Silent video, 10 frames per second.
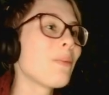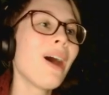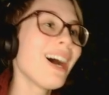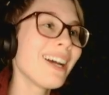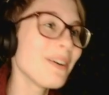
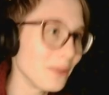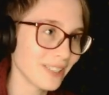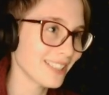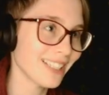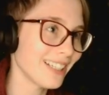Why
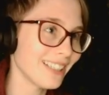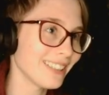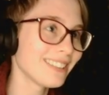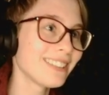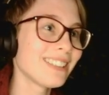wouldn't
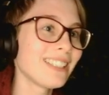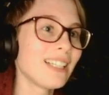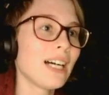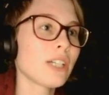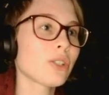I?
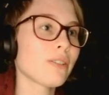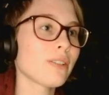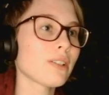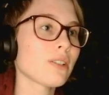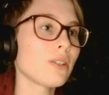I should get
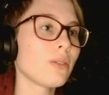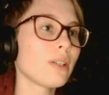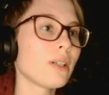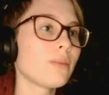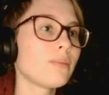rid of this loan
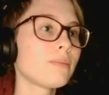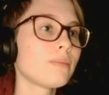now.